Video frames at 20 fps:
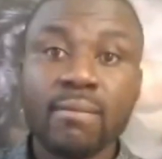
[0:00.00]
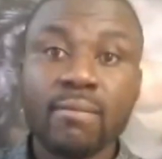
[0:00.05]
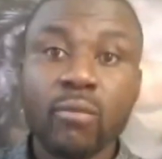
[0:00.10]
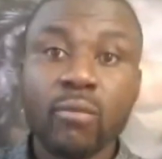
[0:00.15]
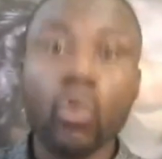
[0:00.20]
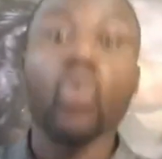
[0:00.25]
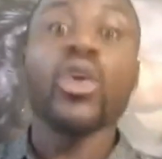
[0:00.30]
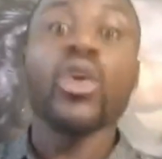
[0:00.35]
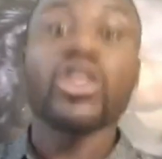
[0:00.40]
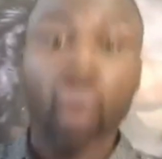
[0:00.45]

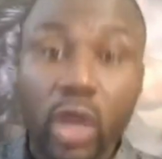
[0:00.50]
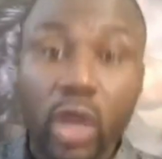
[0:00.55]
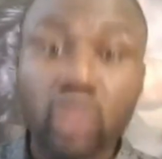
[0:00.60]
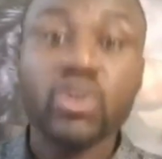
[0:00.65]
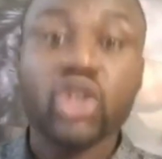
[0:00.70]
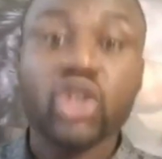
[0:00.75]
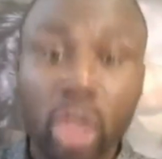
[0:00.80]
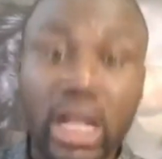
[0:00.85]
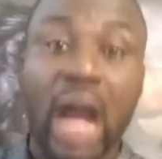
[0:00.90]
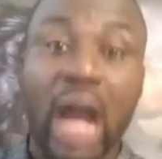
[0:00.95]
It's going
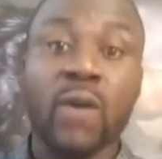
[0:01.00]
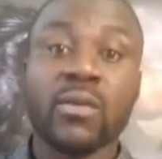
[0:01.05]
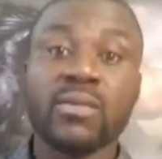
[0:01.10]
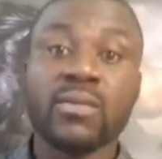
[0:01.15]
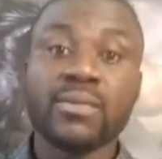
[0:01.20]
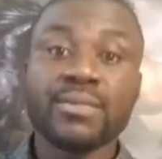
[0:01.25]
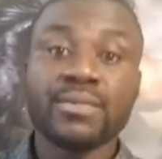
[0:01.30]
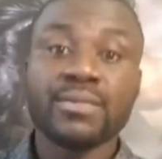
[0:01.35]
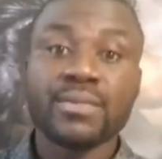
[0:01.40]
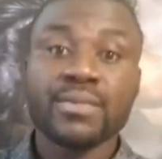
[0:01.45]
to be shut down.
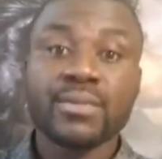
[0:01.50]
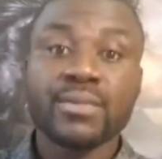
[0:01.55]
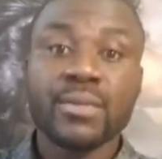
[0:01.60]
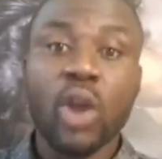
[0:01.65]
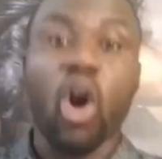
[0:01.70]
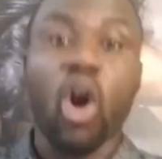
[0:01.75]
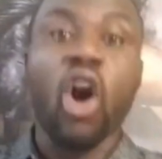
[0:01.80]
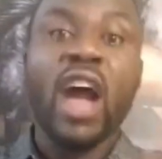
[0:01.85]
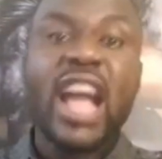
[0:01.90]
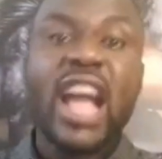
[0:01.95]

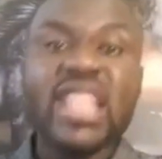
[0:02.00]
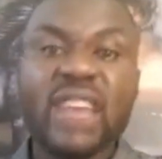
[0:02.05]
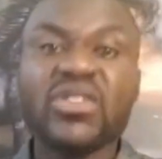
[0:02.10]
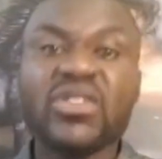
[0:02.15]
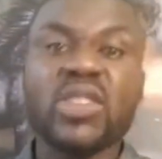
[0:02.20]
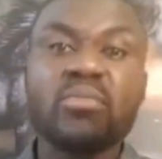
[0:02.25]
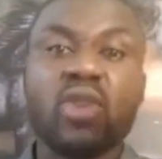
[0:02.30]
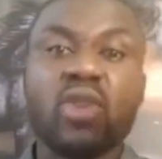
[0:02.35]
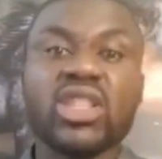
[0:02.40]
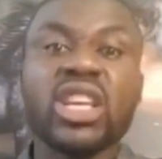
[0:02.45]
All
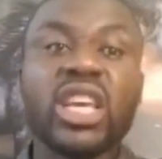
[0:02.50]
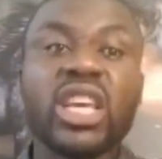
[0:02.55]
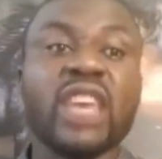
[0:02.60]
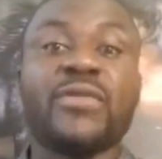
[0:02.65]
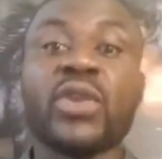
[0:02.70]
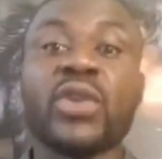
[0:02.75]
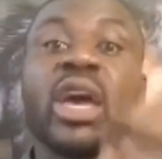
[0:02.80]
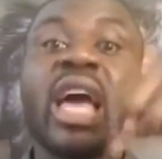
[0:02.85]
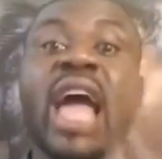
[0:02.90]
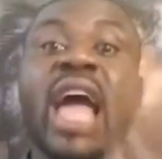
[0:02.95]
NFC money.
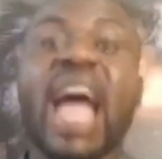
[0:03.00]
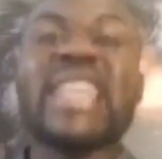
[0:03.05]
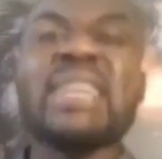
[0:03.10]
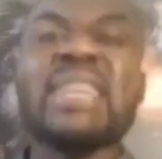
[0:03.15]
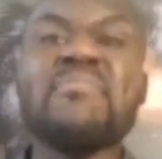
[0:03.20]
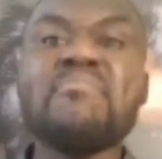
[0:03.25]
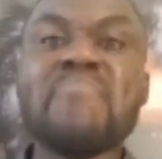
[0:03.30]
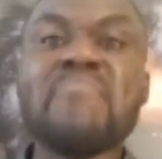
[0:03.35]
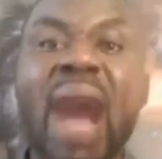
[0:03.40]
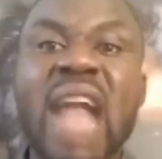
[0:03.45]
If
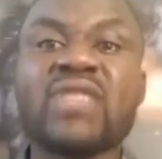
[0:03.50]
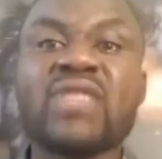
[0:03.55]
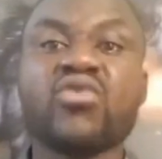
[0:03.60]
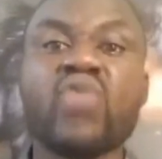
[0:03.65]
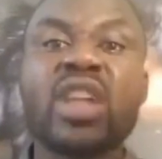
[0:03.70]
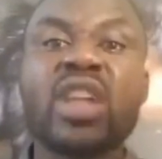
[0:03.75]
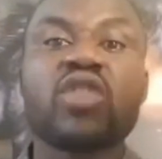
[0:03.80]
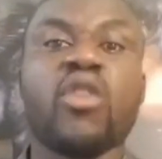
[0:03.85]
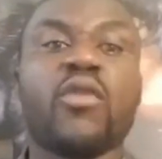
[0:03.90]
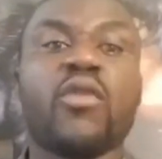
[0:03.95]
any
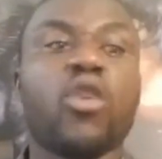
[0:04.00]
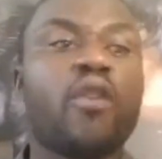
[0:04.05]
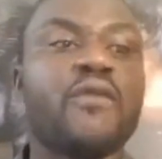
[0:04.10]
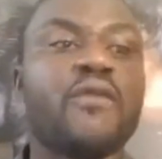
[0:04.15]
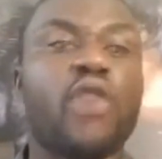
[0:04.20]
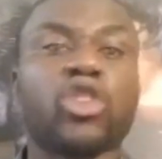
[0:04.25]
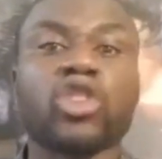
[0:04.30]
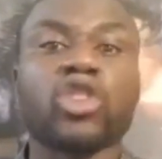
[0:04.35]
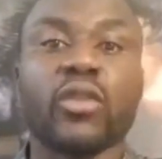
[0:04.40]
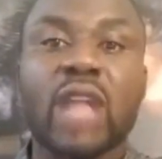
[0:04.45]
man wait to
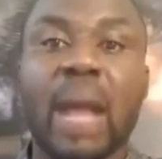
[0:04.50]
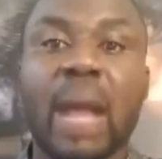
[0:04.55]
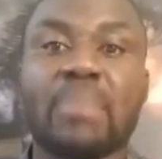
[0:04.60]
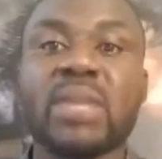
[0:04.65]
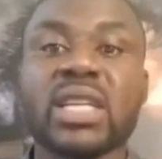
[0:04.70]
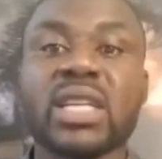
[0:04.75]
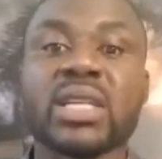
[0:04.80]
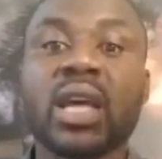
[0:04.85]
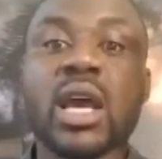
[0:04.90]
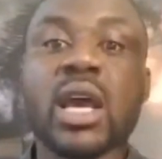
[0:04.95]
go function for
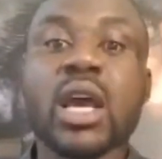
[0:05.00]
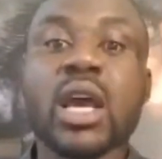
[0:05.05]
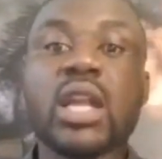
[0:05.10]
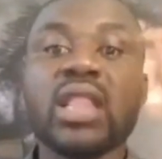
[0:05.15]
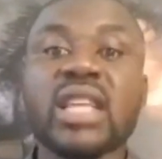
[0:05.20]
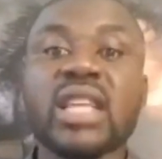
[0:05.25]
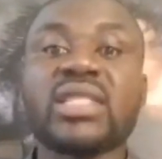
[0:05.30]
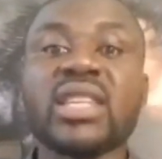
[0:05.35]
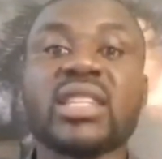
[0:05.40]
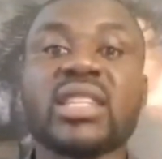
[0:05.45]
that place,
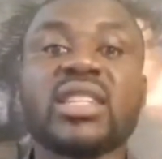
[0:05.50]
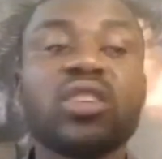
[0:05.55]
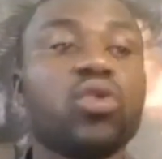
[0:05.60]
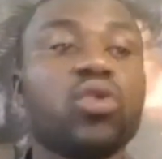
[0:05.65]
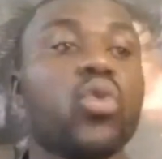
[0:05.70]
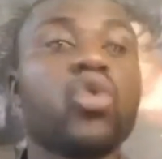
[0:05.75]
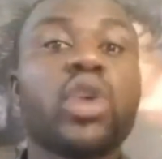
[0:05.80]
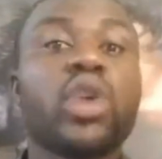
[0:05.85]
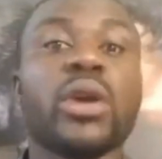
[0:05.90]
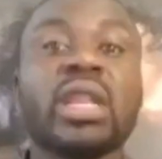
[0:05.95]
listen,
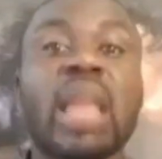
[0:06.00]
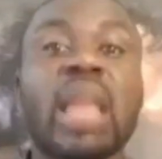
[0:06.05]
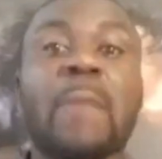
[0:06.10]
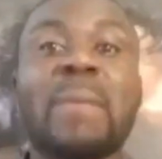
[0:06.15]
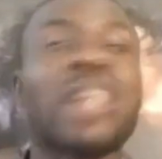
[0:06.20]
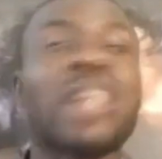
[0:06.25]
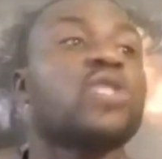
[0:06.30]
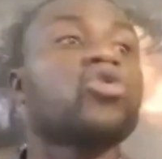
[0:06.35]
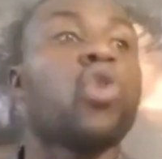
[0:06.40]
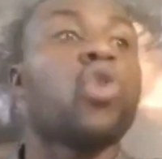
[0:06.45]
the
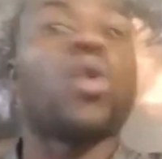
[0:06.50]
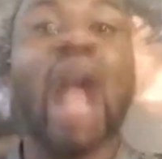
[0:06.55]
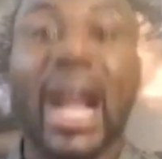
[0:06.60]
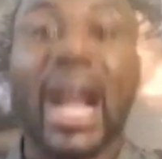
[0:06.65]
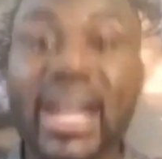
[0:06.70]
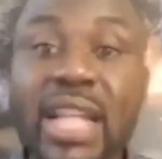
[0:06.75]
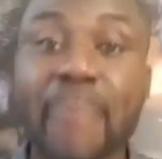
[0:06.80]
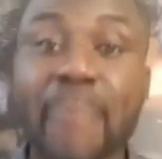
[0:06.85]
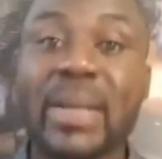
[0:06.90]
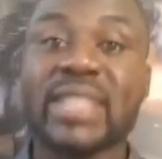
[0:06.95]
person will
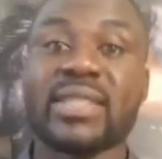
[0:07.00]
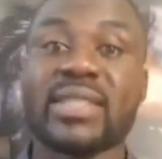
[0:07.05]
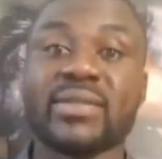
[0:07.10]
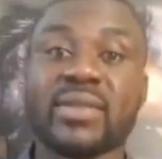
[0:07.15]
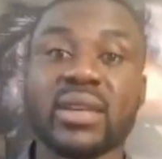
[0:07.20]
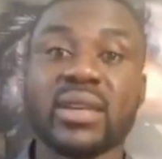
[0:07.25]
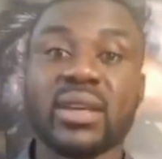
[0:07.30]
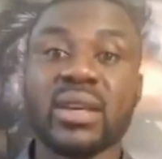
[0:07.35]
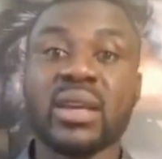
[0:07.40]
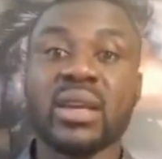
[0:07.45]
carry the person.
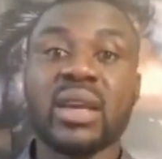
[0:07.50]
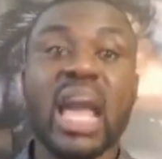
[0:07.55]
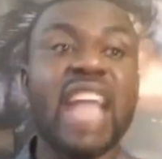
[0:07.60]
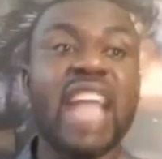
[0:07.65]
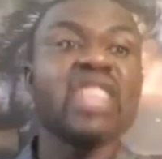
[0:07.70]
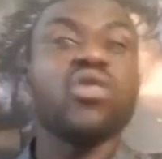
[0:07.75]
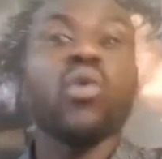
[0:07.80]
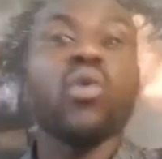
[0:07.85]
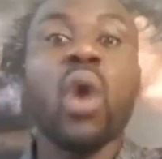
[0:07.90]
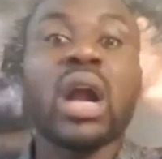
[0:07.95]

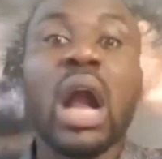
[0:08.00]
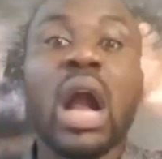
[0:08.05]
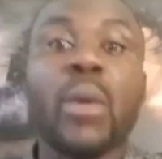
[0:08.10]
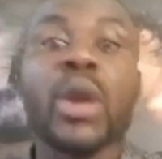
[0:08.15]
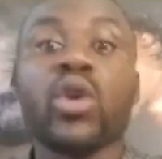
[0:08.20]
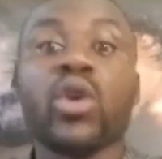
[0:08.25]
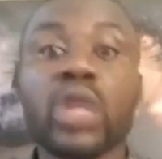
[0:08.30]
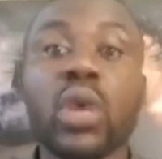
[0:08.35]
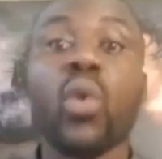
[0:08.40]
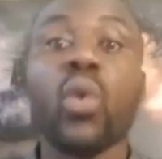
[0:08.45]
Any worker
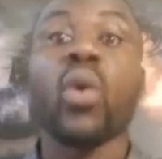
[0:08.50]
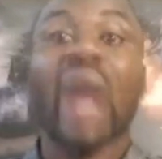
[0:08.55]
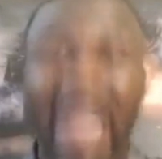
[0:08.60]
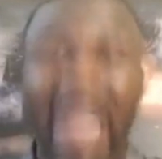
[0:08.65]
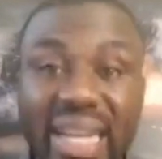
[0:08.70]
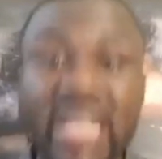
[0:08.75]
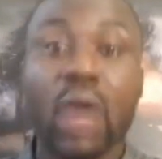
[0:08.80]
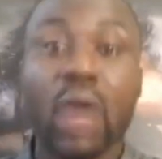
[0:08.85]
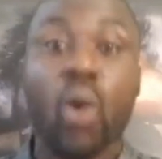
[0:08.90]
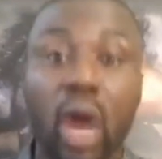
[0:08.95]
will go there, will
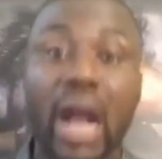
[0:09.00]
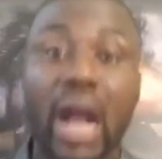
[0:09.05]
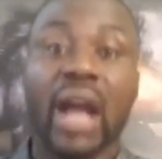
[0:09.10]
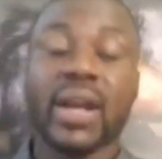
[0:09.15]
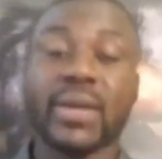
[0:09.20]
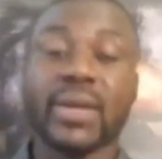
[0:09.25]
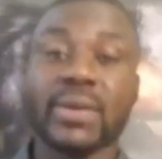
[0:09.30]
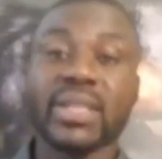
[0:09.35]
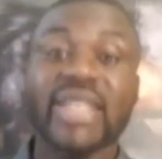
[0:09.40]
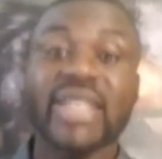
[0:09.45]
carry the worker.
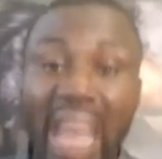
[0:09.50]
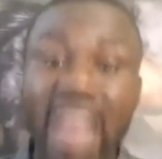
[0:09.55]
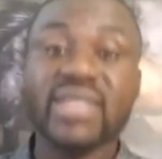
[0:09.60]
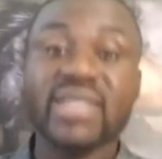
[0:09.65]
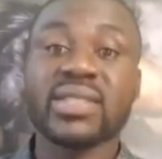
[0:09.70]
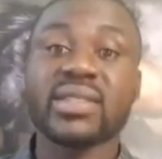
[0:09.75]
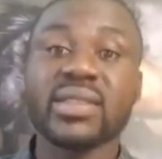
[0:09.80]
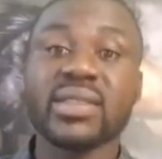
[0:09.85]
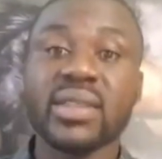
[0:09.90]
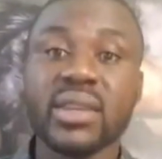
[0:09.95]

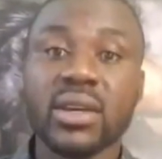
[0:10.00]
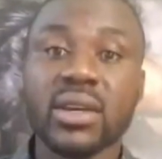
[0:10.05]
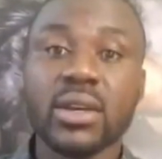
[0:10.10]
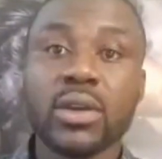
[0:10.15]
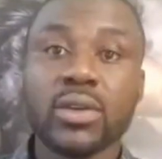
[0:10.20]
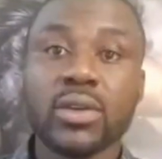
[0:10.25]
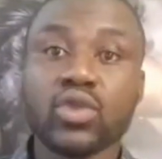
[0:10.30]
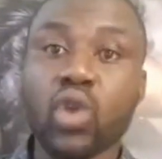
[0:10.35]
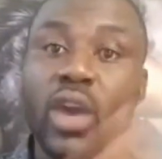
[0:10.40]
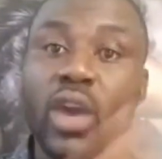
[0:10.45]
Yes.
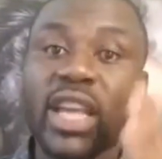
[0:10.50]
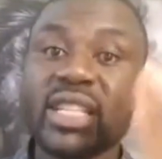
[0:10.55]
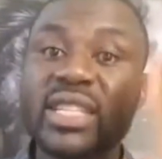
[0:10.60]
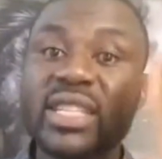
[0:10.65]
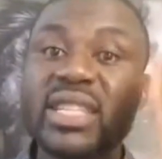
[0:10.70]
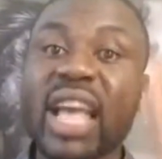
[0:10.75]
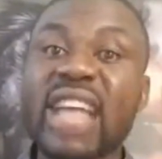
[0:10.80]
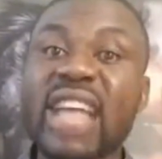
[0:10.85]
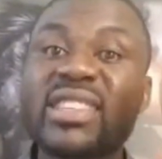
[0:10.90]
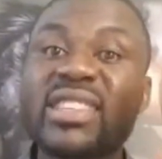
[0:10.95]
So it
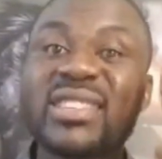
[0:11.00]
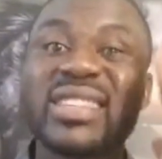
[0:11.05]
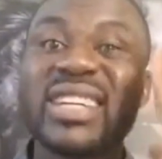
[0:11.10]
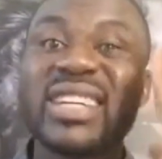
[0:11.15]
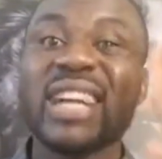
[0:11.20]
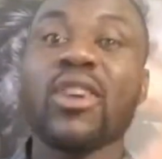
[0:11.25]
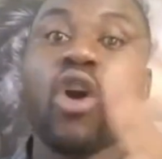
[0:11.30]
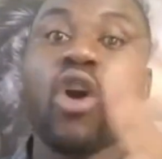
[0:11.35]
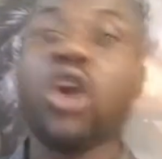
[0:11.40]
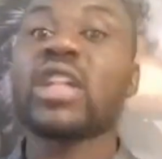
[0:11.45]
is a
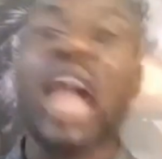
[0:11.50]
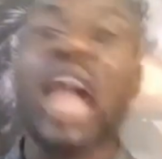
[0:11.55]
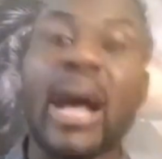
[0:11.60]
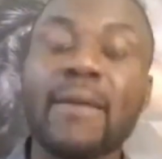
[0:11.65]
strict order.